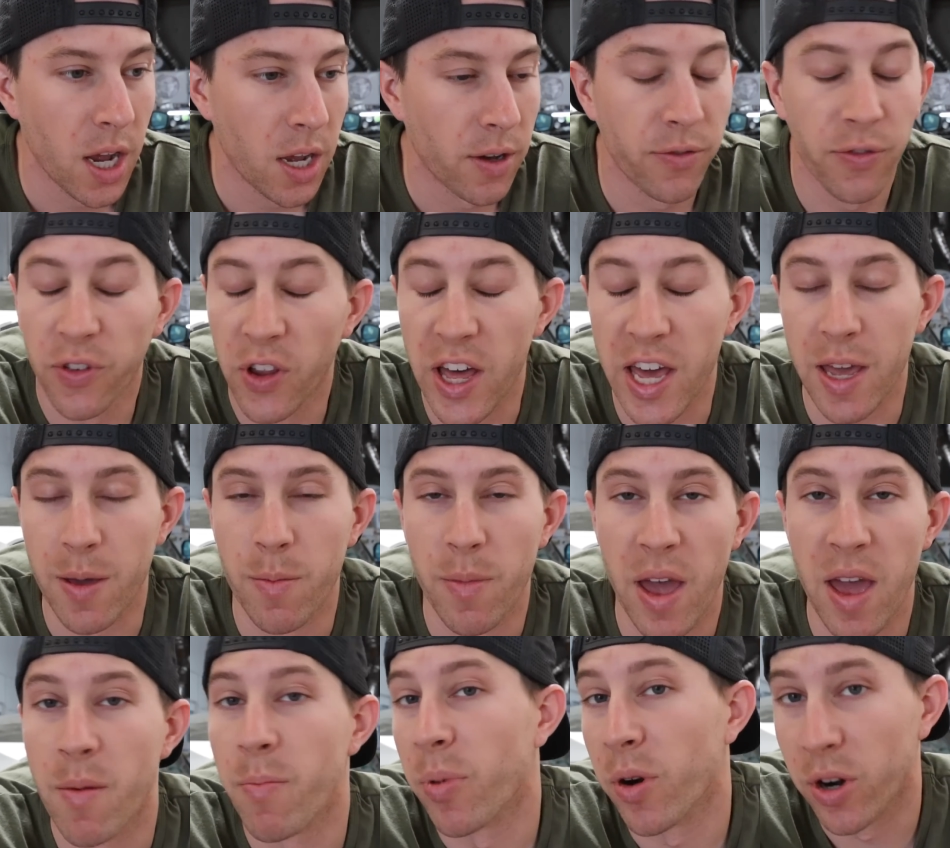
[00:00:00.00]
flame
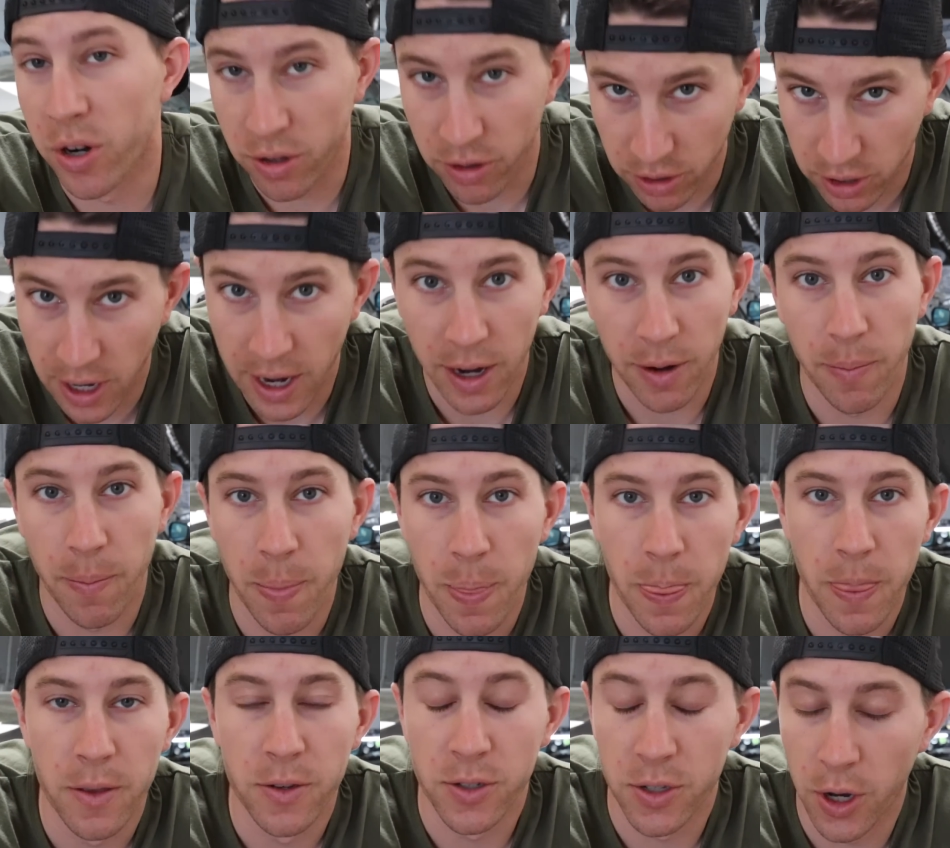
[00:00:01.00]
and burn to the ground
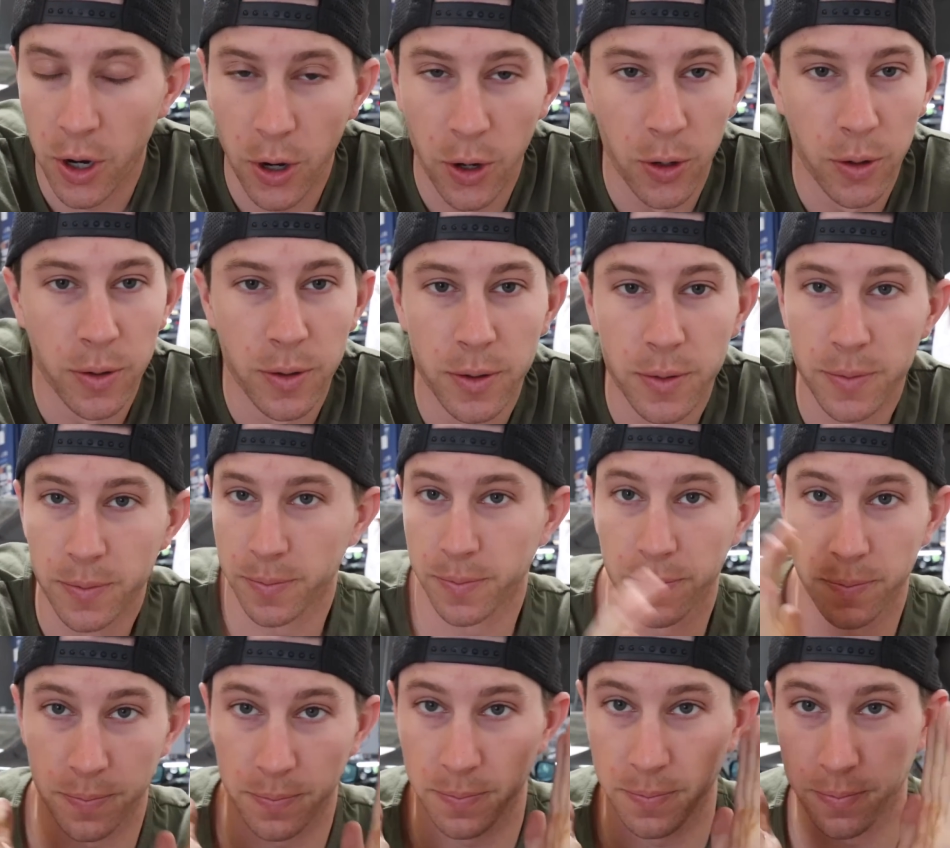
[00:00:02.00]
that's so, a good point,
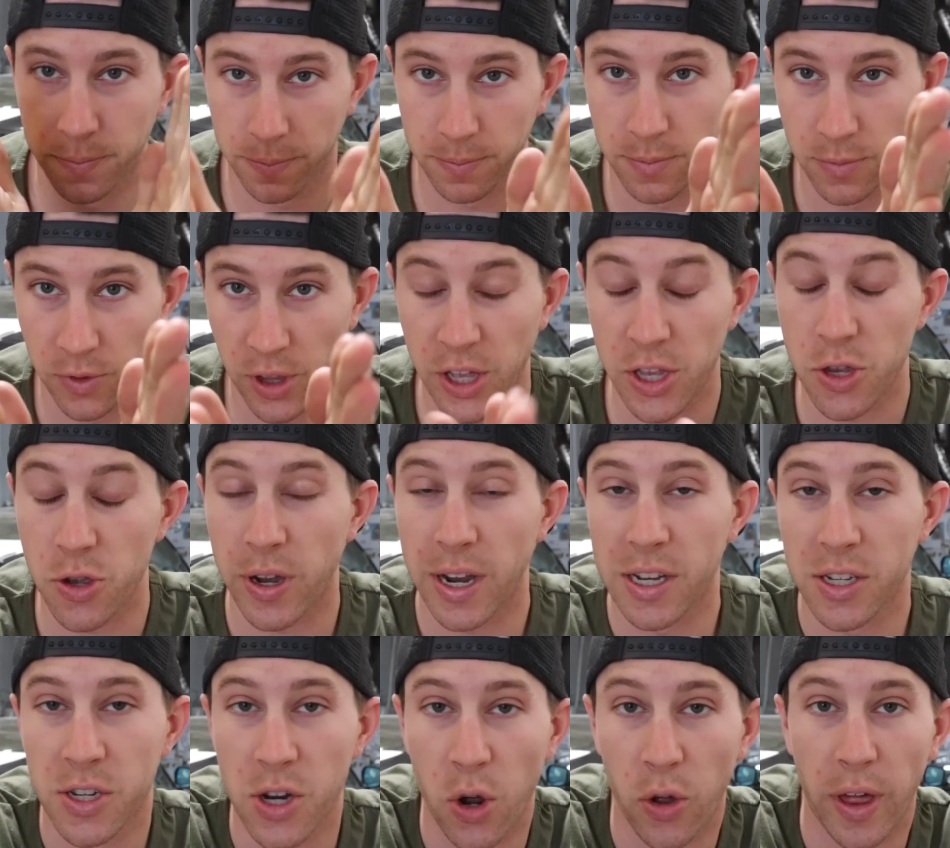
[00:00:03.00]
T. Letting you
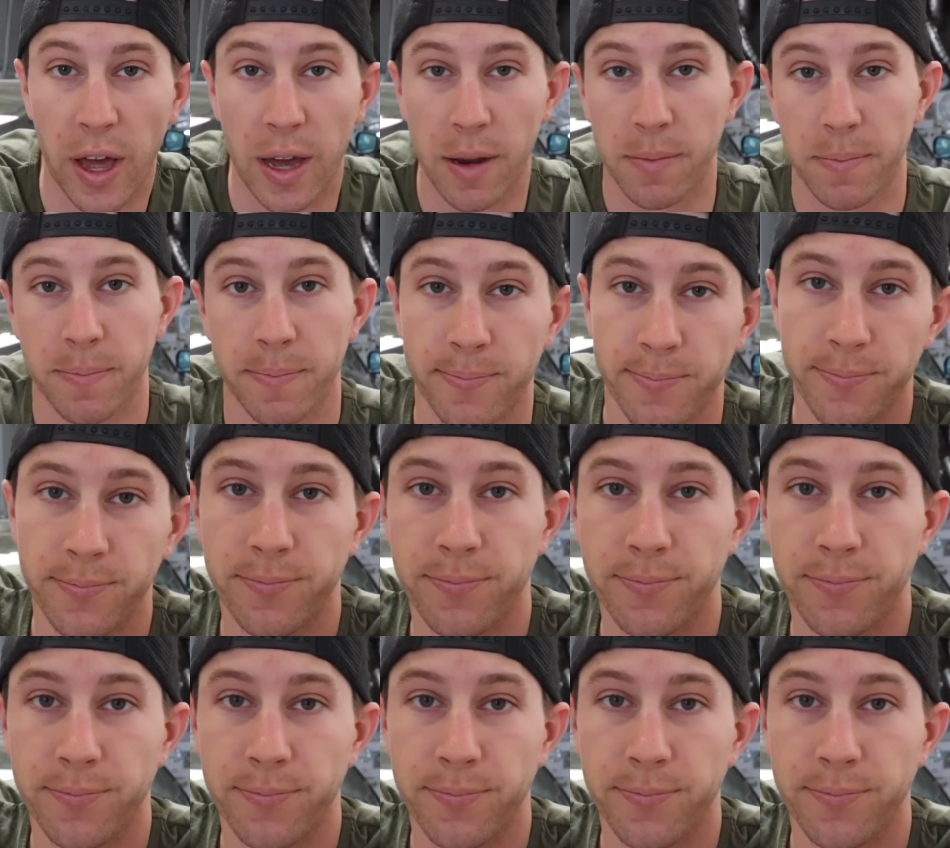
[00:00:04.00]
guys know that. That's